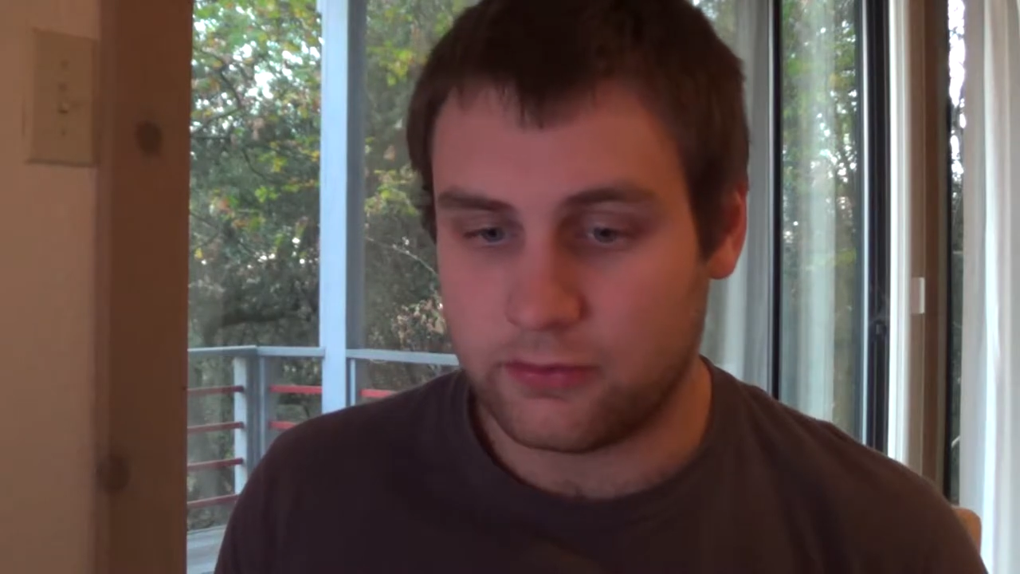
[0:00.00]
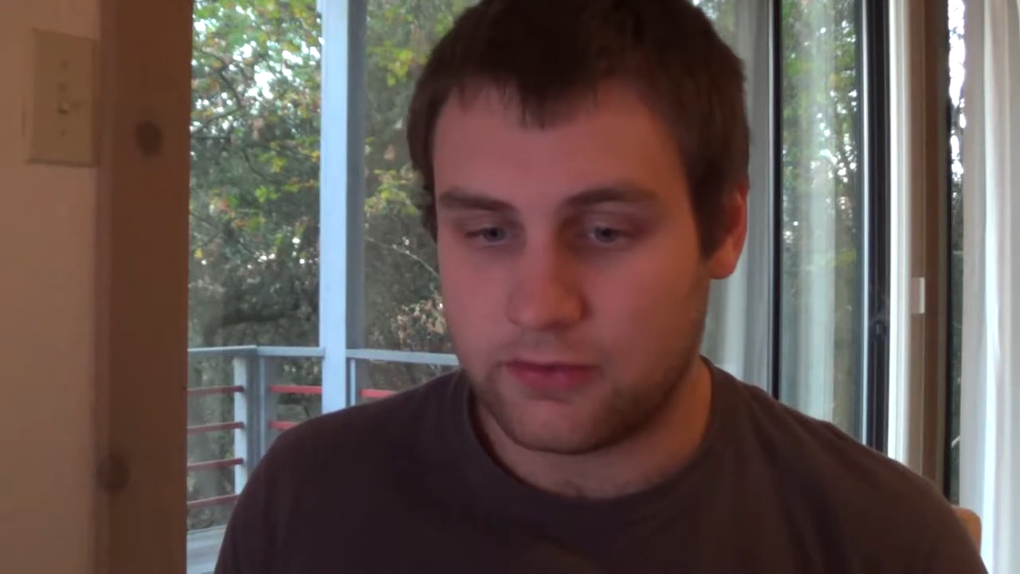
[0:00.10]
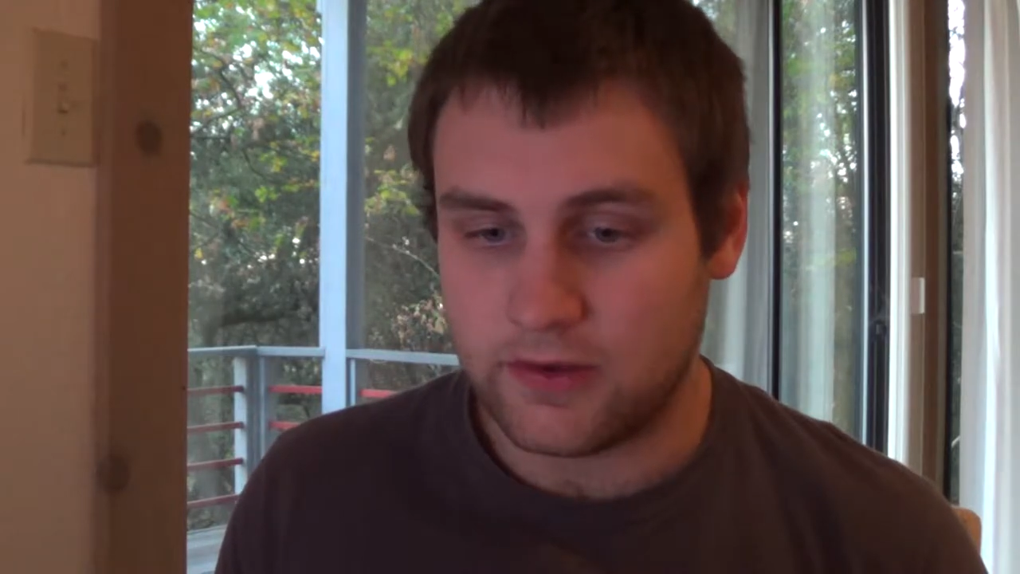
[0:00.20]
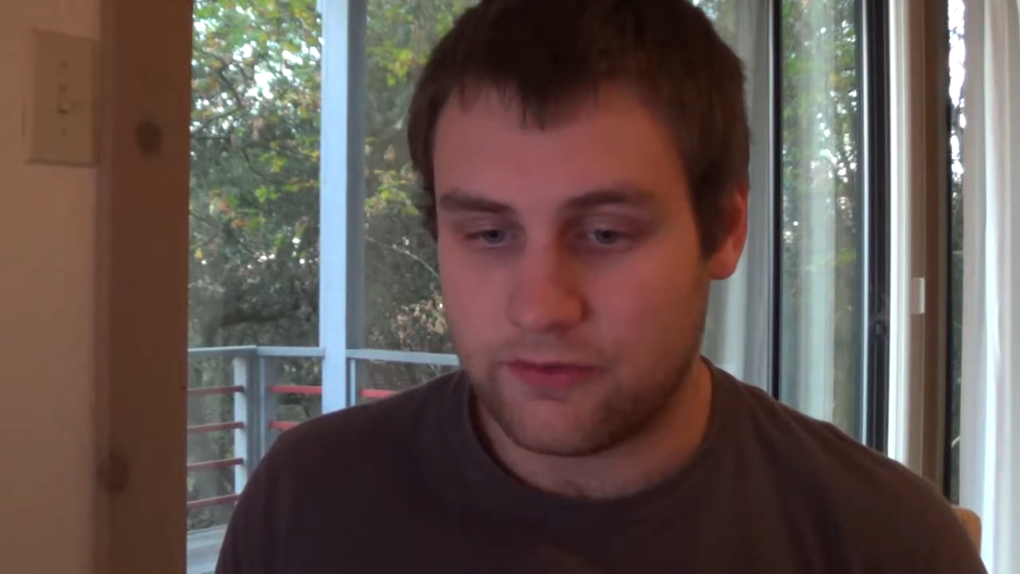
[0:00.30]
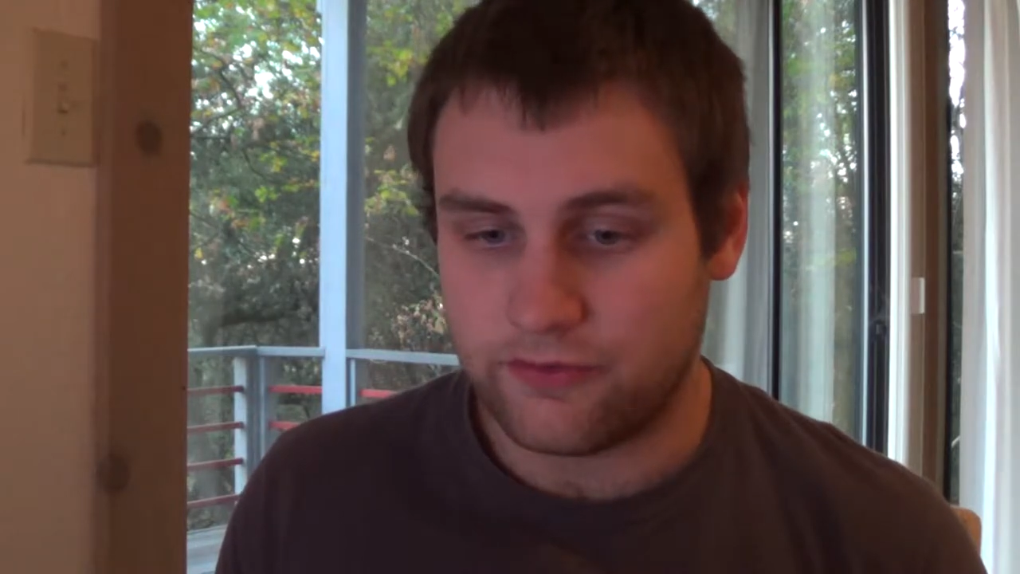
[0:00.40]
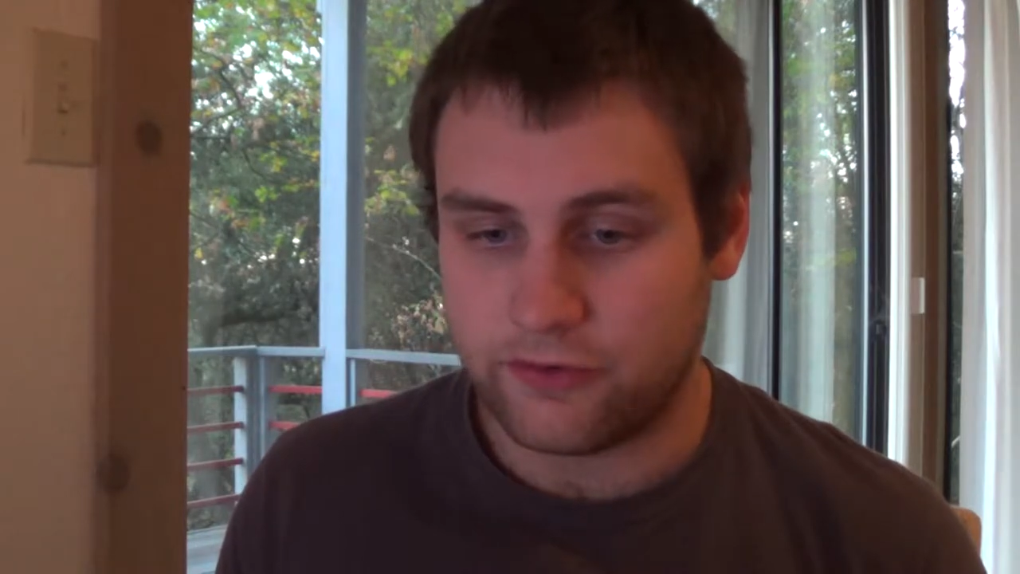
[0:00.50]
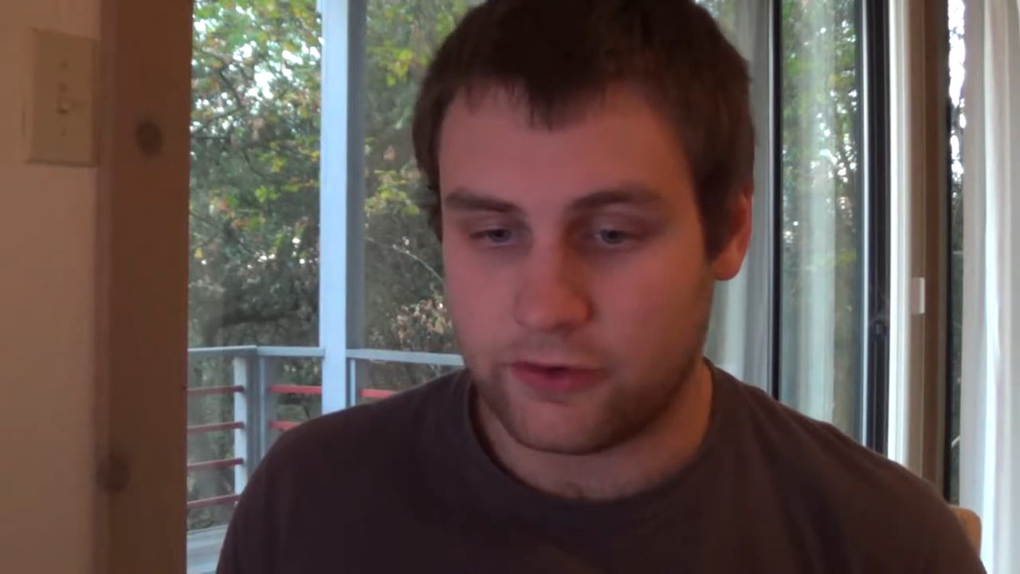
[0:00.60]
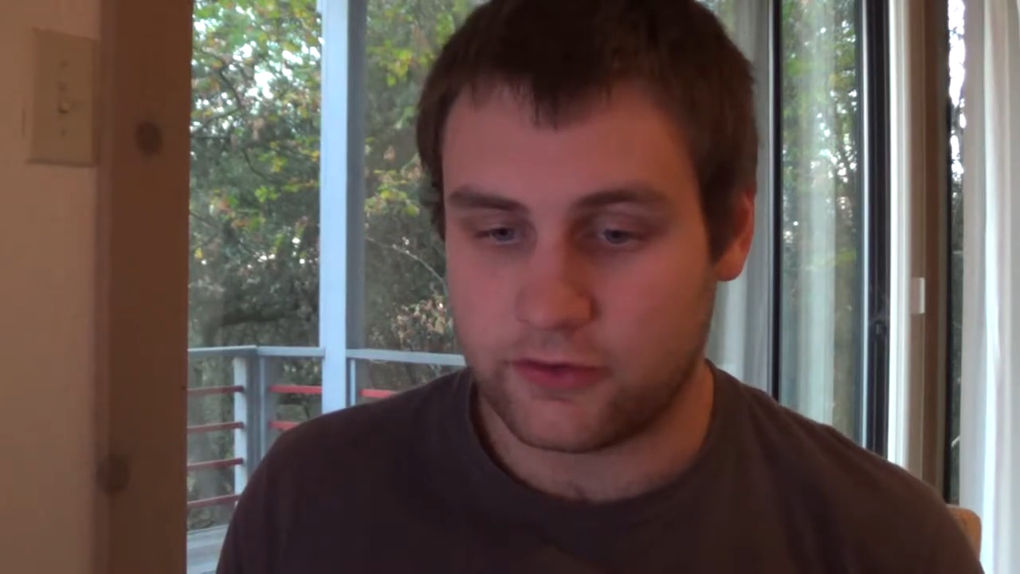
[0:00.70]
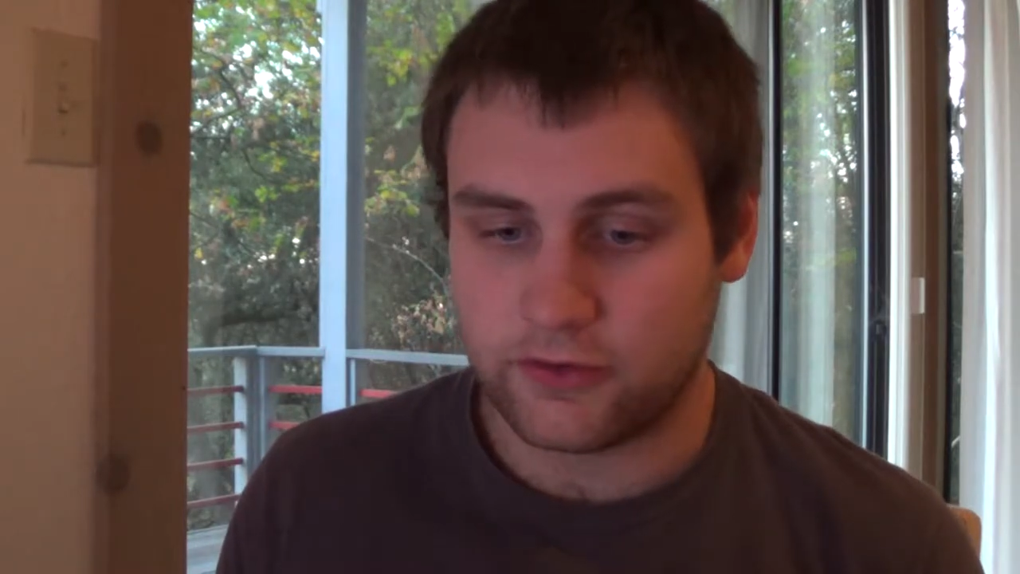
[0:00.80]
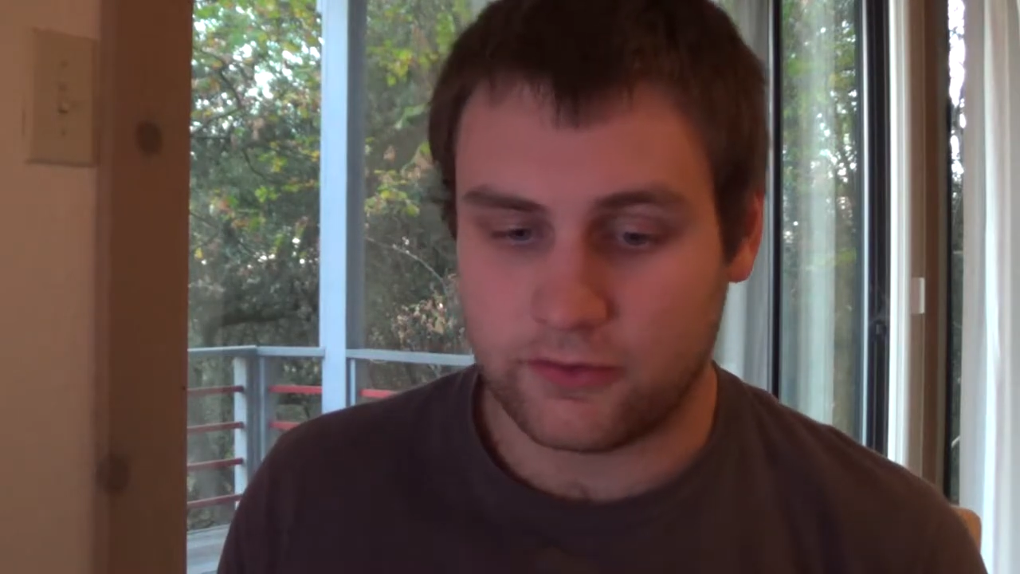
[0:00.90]
the
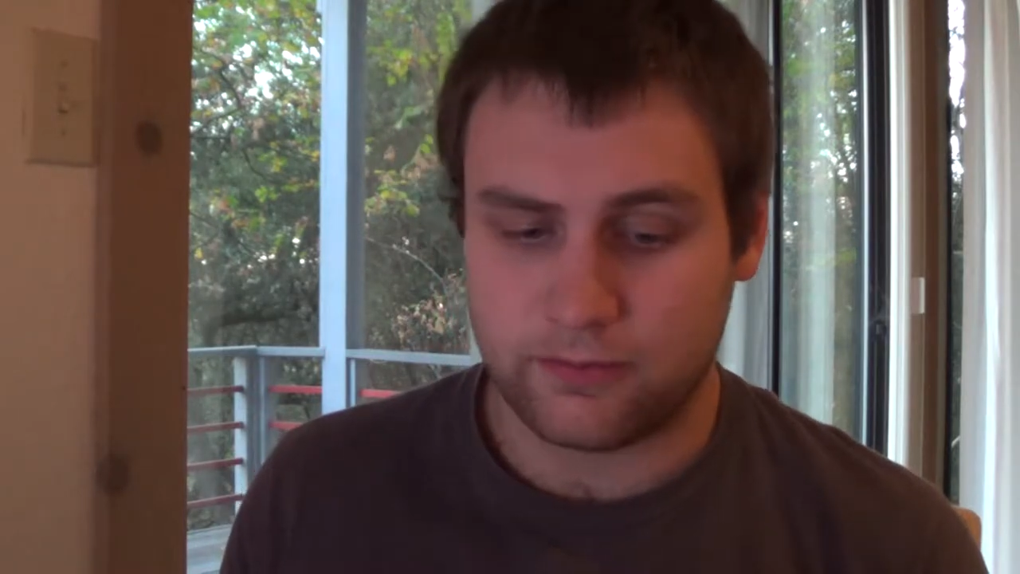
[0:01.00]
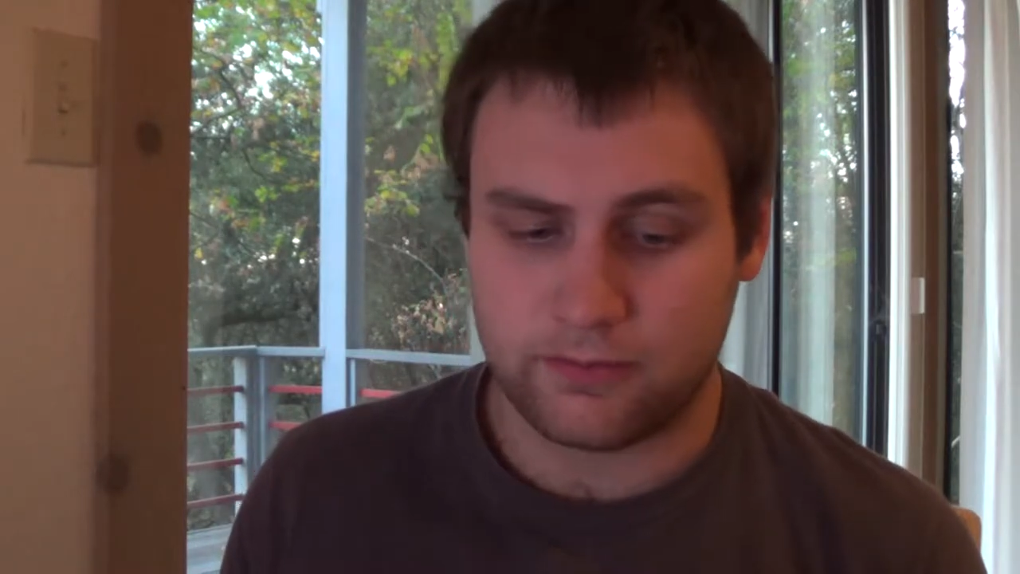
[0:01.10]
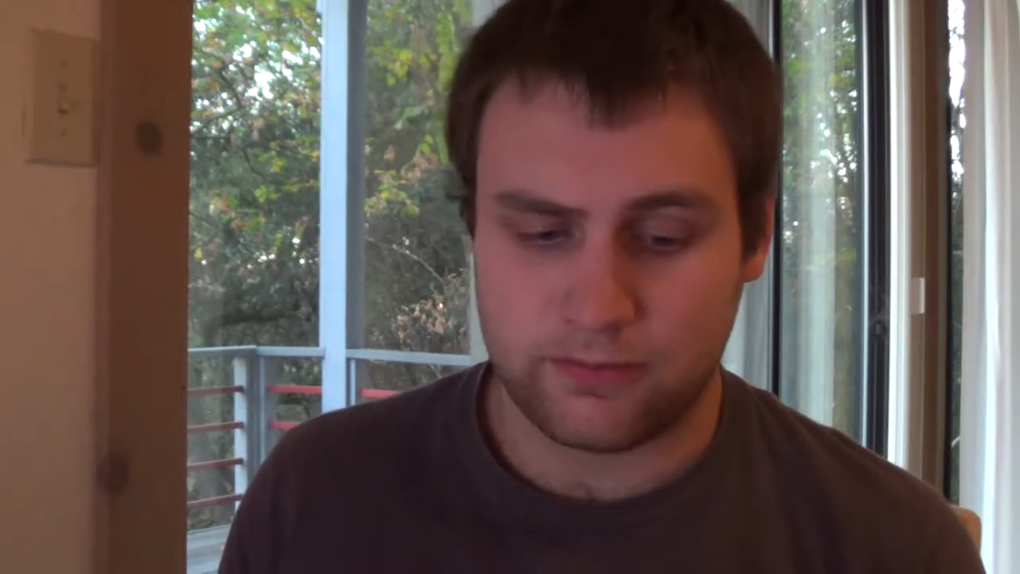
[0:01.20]
first